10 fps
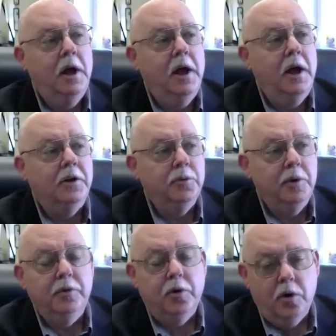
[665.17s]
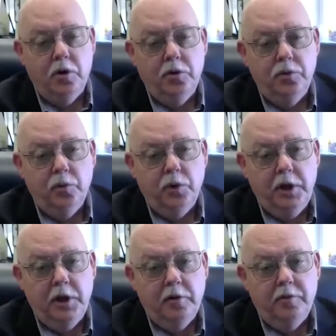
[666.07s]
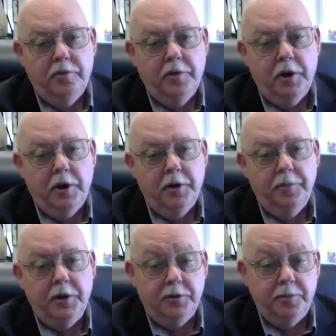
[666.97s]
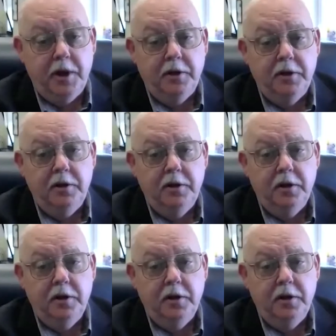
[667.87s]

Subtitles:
As we've grown, we have expanded